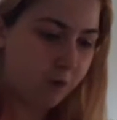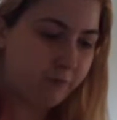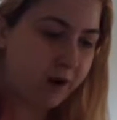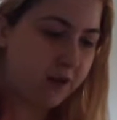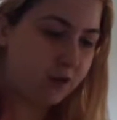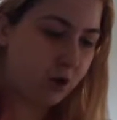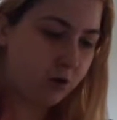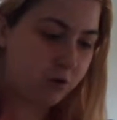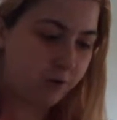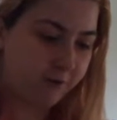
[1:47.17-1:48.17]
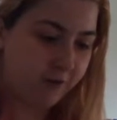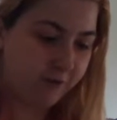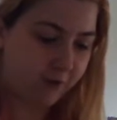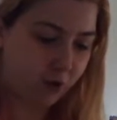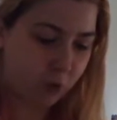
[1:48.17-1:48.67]
Write down your
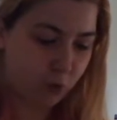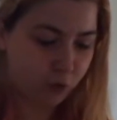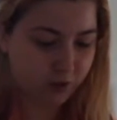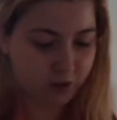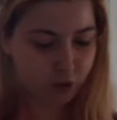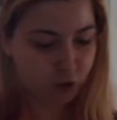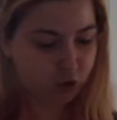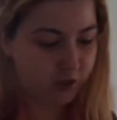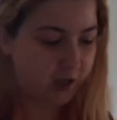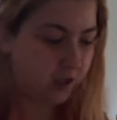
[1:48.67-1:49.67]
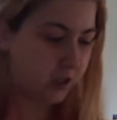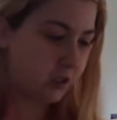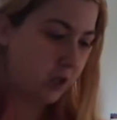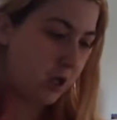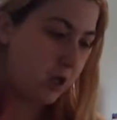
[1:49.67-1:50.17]
favourite quote and who said
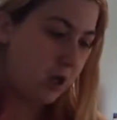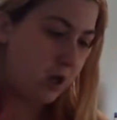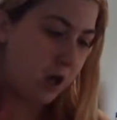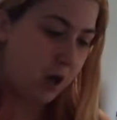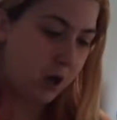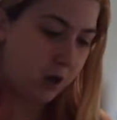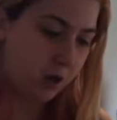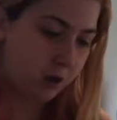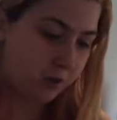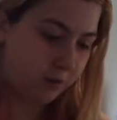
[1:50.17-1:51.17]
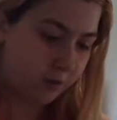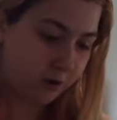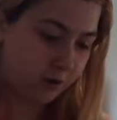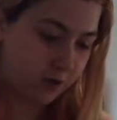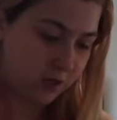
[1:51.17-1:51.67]
it.
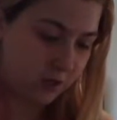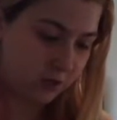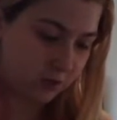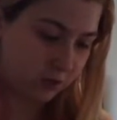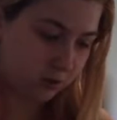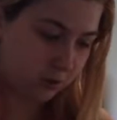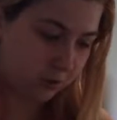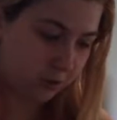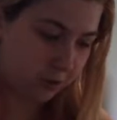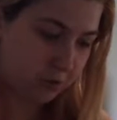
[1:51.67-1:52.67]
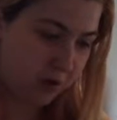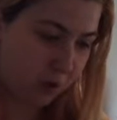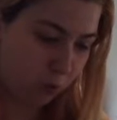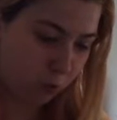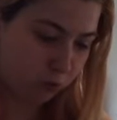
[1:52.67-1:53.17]
There is 3
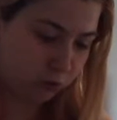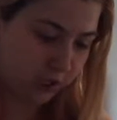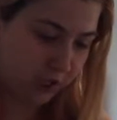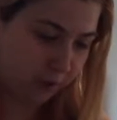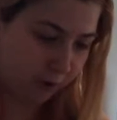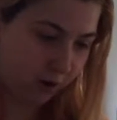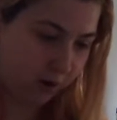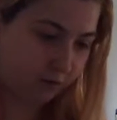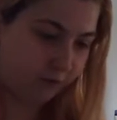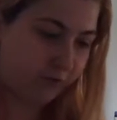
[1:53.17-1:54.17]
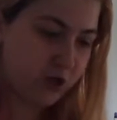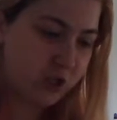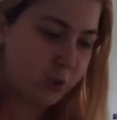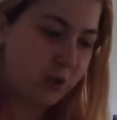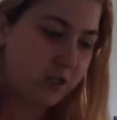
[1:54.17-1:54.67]
quotes here, and the
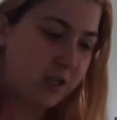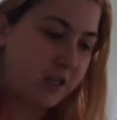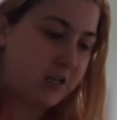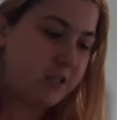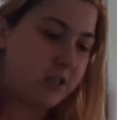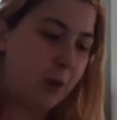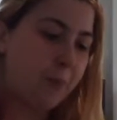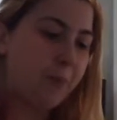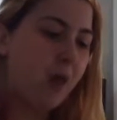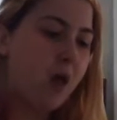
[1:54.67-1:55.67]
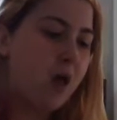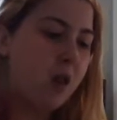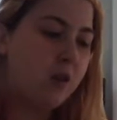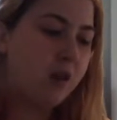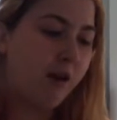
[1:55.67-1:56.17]
first one is,
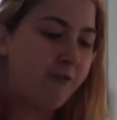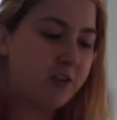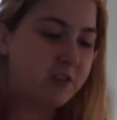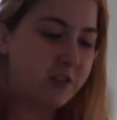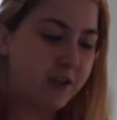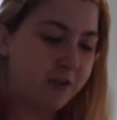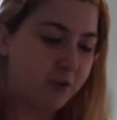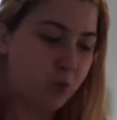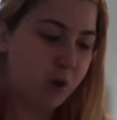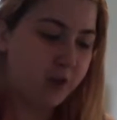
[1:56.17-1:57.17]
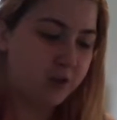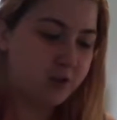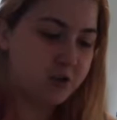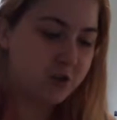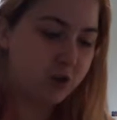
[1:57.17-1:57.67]
love is like the
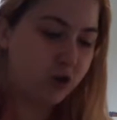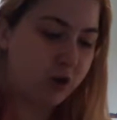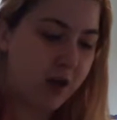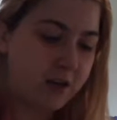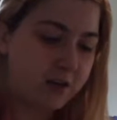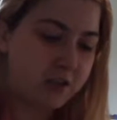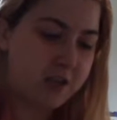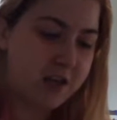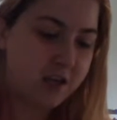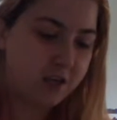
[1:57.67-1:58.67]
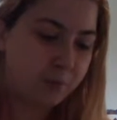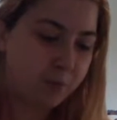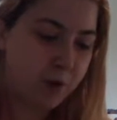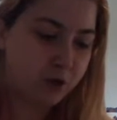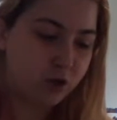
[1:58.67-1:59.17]
wind, you can't see it,
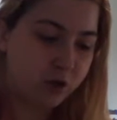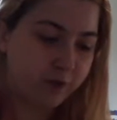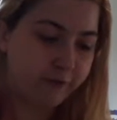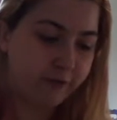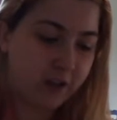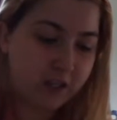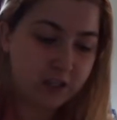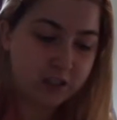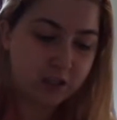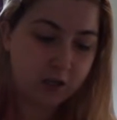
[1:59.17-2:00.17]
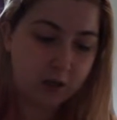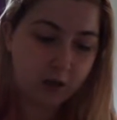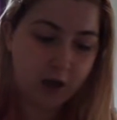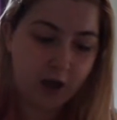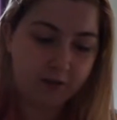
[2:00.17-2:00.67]
but you can feel it.
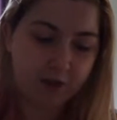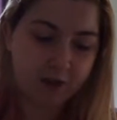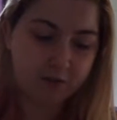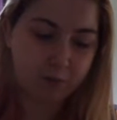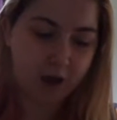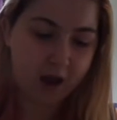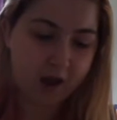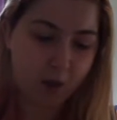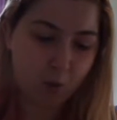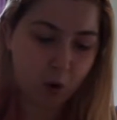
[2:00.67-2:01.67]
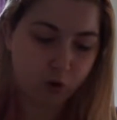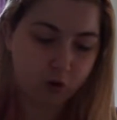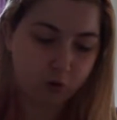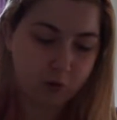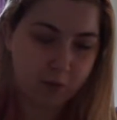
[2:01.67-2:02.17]
And that's by A Walk
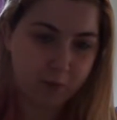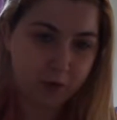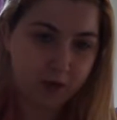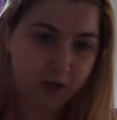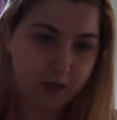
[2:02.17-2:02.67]
to Remember.